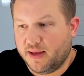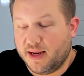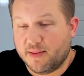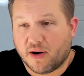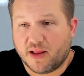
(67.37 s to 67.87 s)

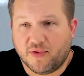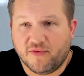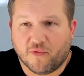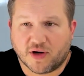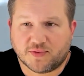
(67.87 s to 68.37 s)
EMR that
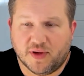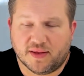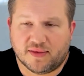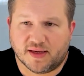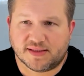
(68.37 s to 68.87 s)
we've worked
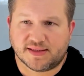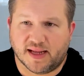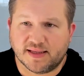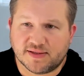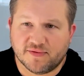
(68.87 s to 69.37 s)
with
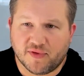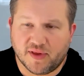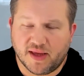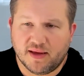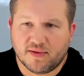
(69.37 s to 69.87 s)

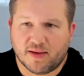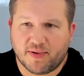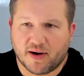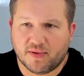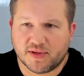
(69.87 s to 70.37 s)
extensively at
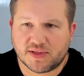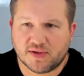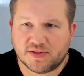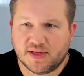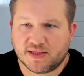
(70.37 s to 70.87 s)
Bryll
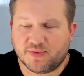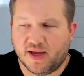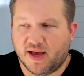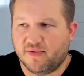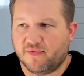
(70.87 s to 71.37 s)
Associates. We
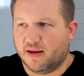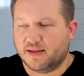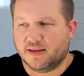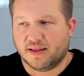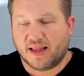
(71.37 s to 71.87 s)
have a
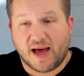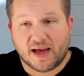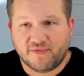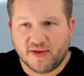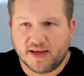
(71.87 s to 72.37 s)

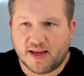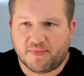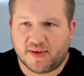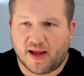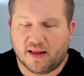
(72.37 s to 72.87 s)
lot of
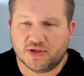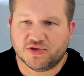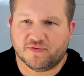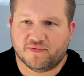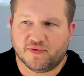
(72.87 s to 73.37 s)
in-depth knowledge
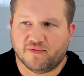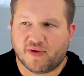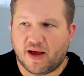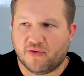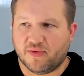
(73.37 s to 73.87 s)
of
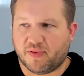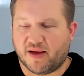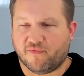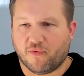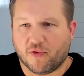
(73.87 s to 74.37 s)
how the
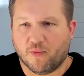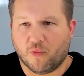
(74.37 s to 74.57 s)
platform